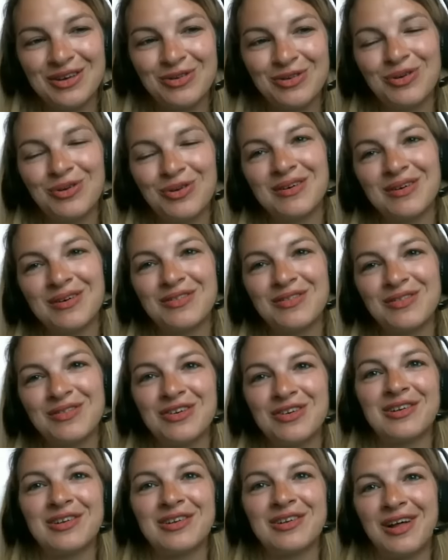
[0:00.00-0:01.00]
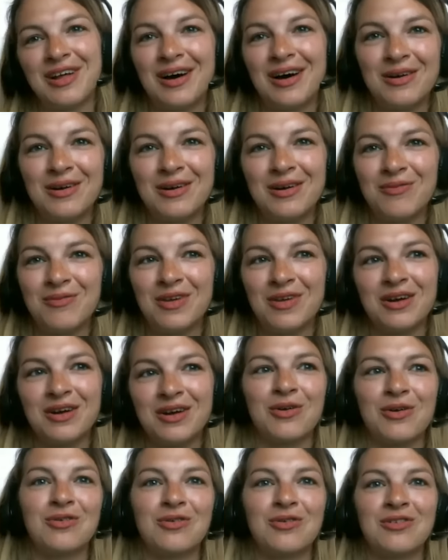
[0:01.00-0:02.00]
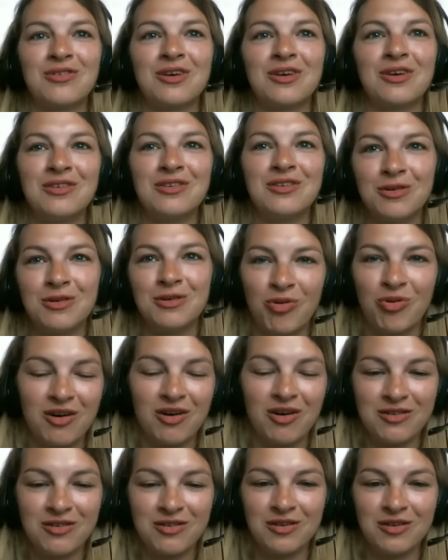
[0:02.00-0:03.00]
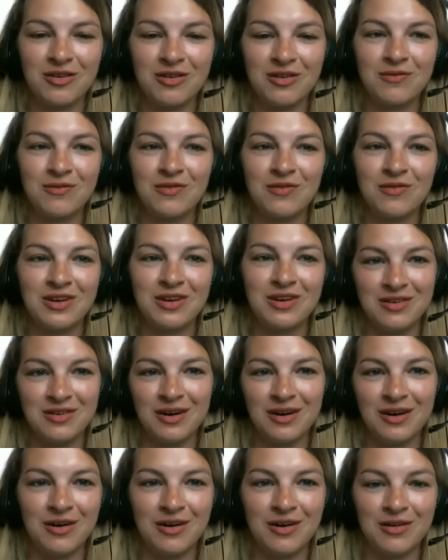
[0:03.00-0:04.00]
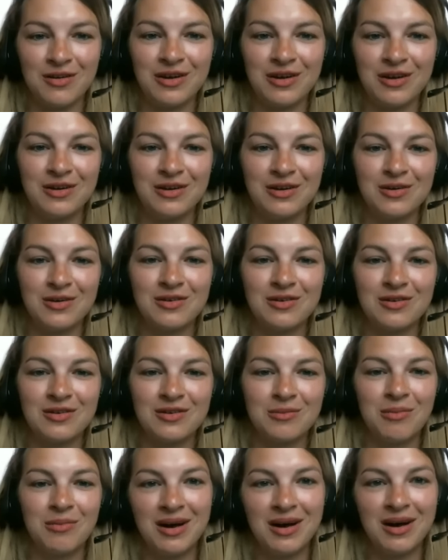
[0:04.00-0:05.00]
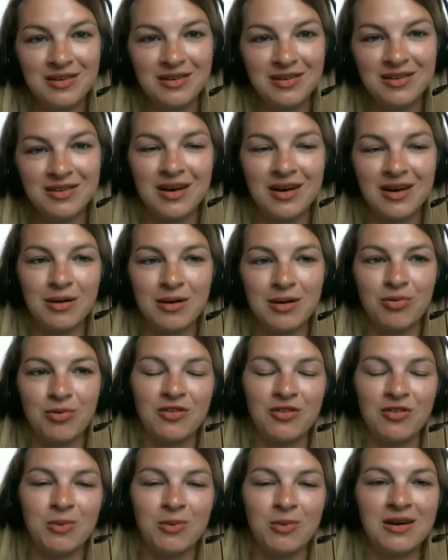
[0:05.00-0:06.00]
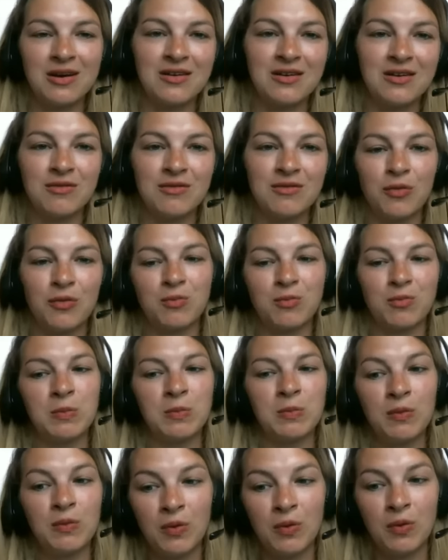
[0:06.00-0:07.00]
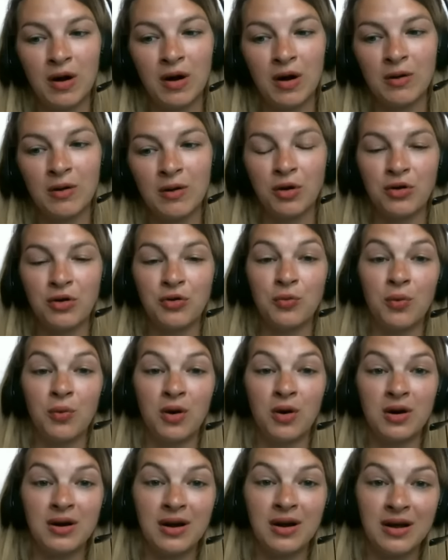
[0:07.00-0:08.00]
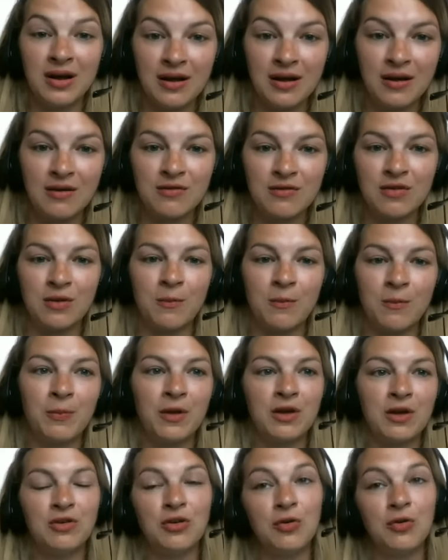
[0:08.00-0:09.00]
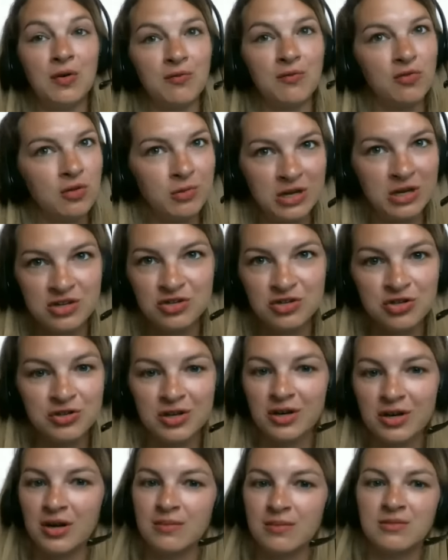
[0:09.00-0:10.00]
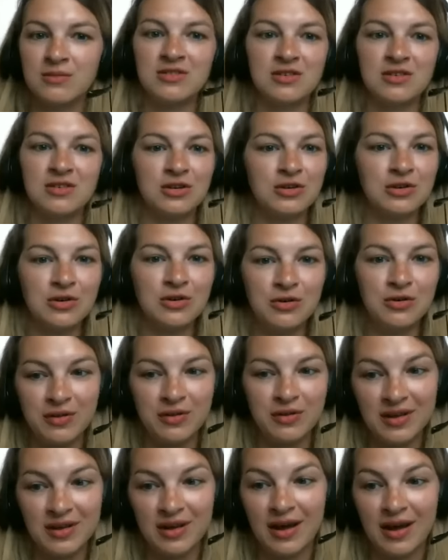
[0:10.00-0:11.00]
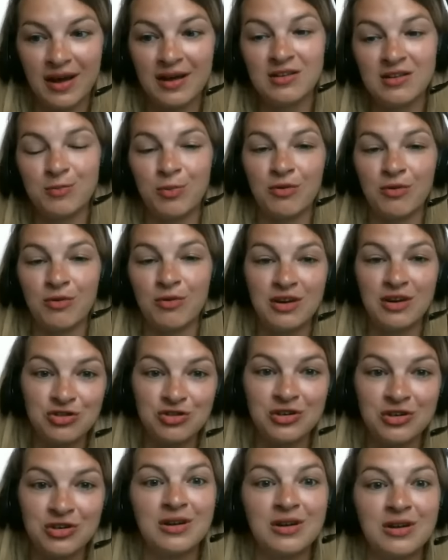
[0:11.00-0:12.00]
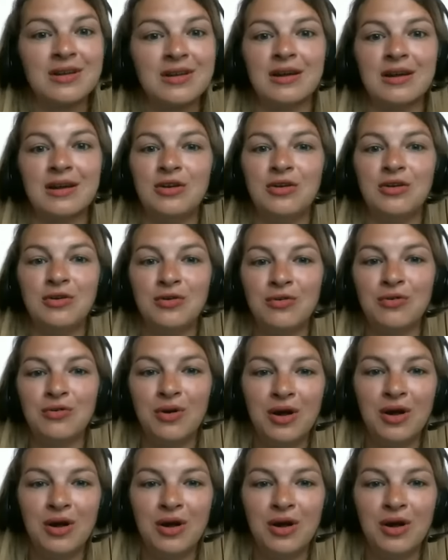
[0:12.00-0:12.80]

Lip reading: do have, there's a lot of that goes into the process of detail and mindset and perspective and what people want, what you want to give, and new information that comes to you, and the inspiration, that new